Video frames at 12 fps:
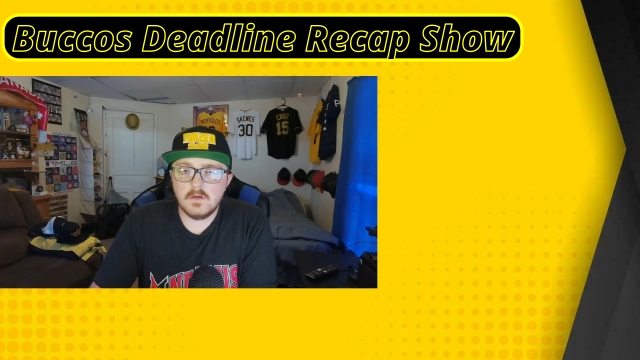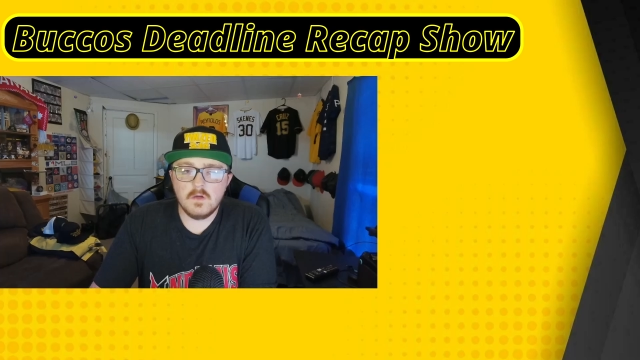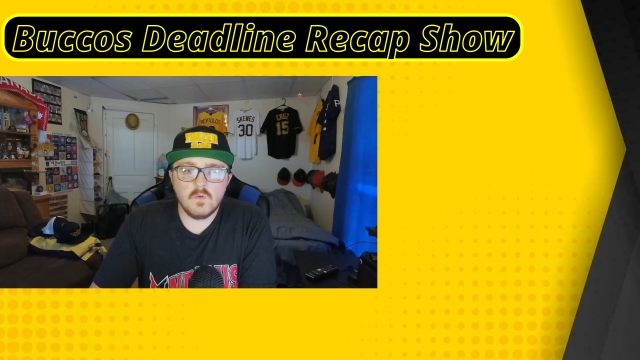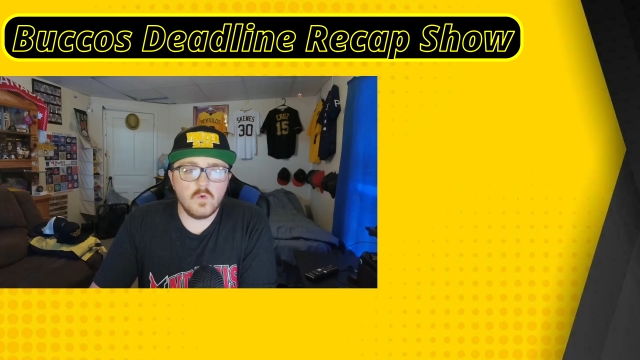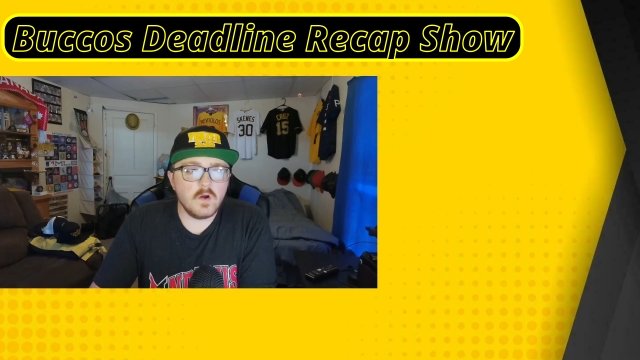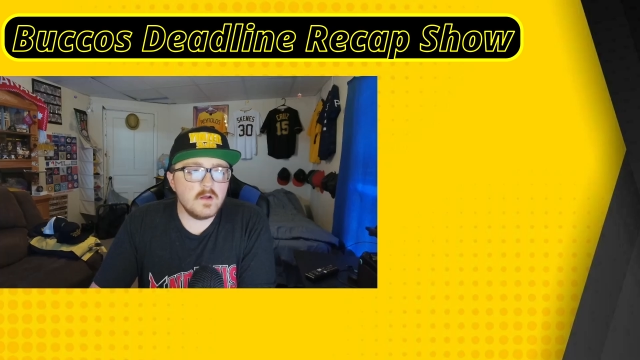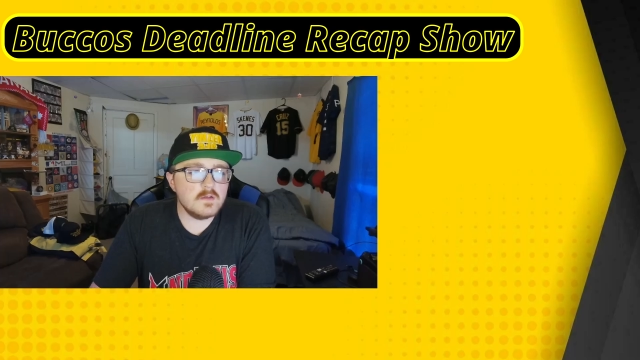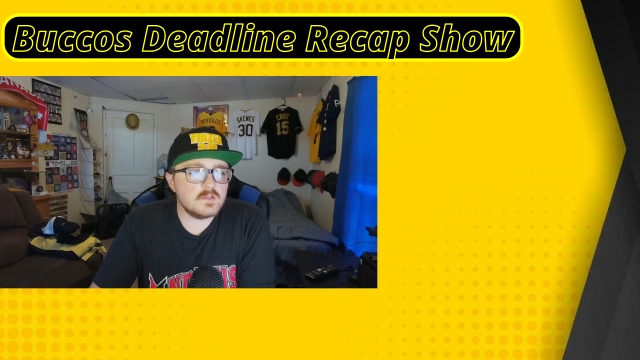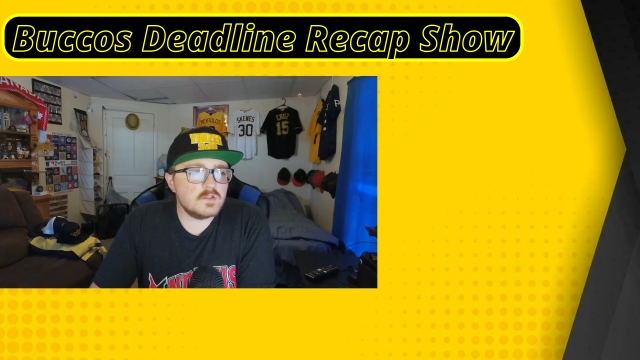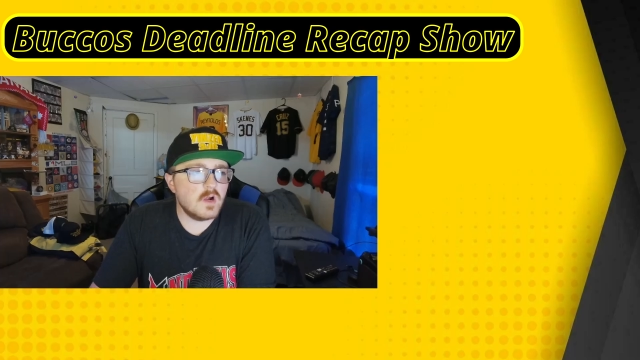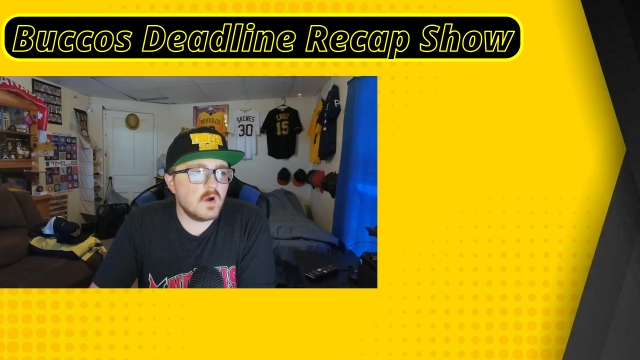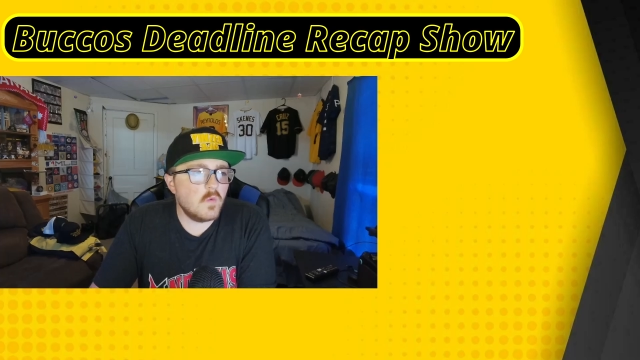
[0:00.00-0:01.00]
We're going to
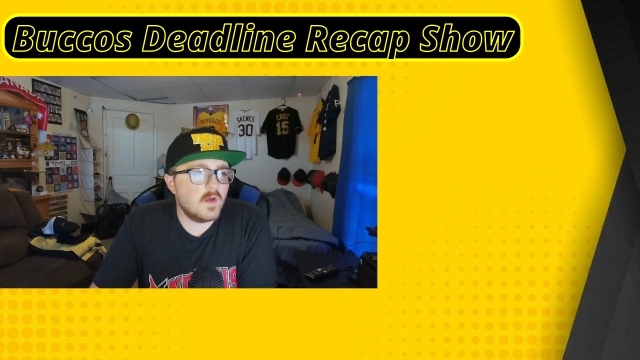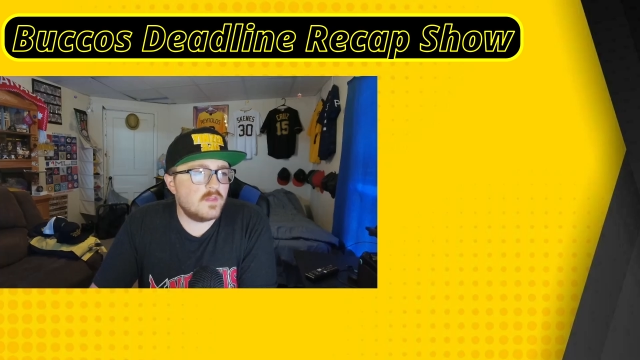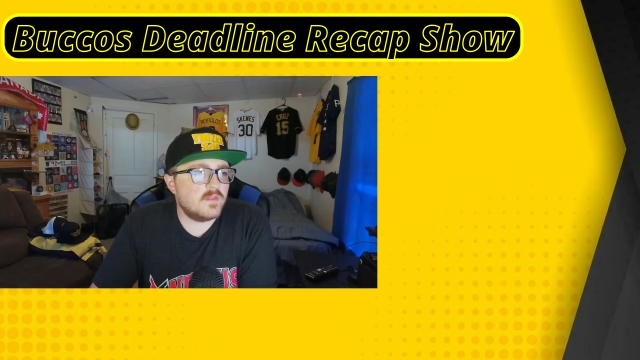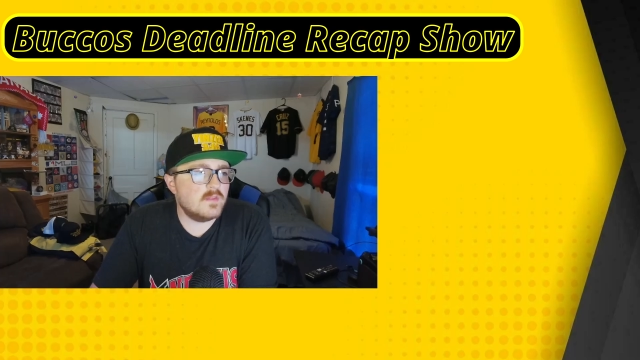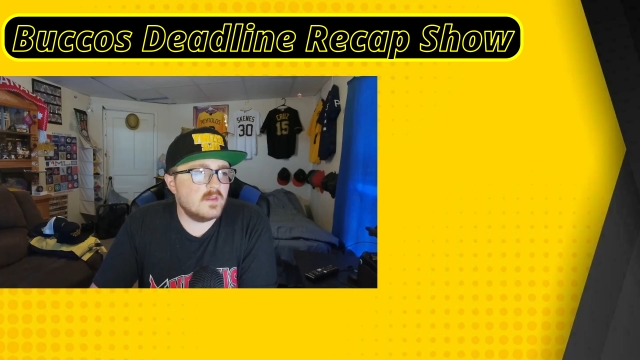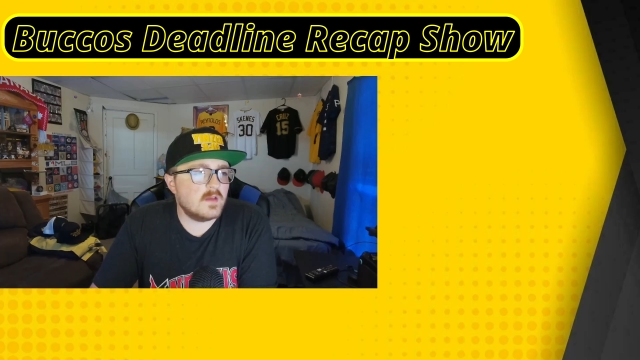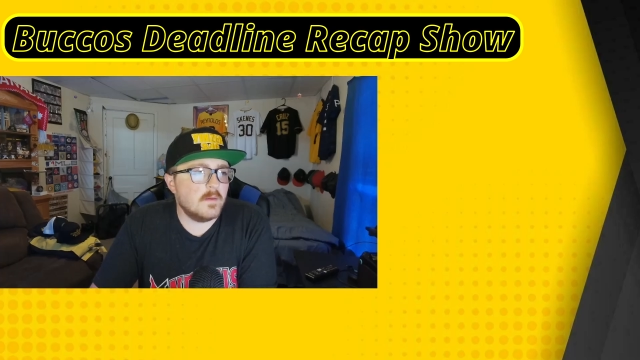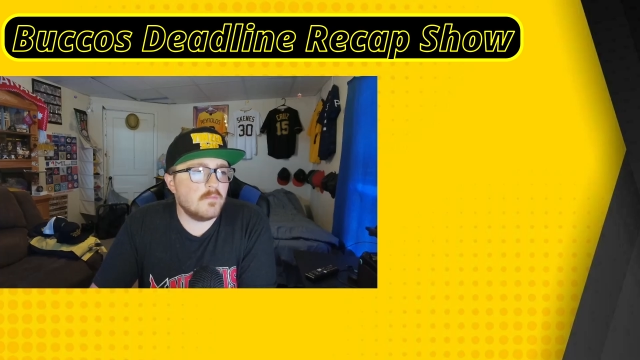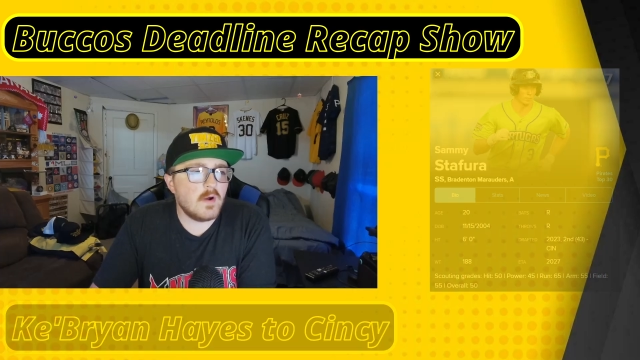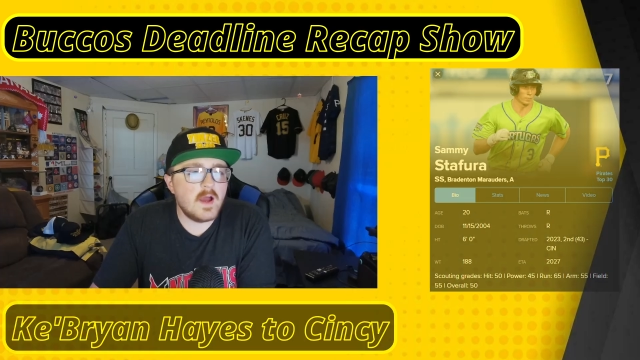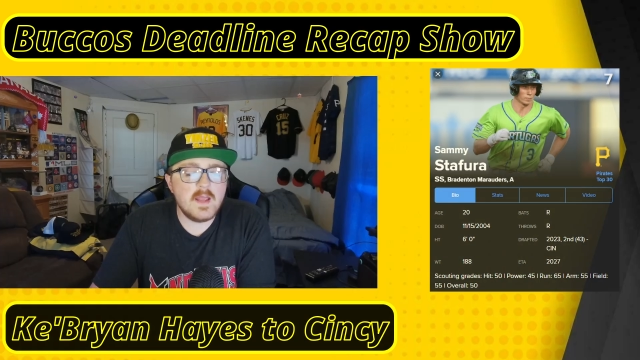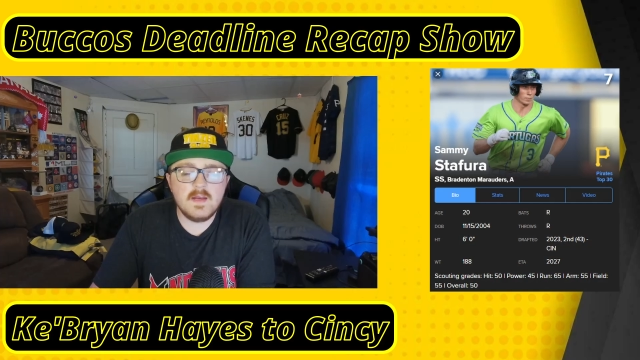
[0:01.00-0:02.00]
start with the
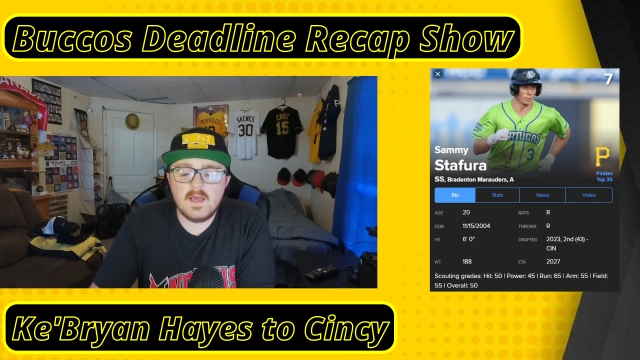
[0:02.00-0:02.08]
Ke'Bryan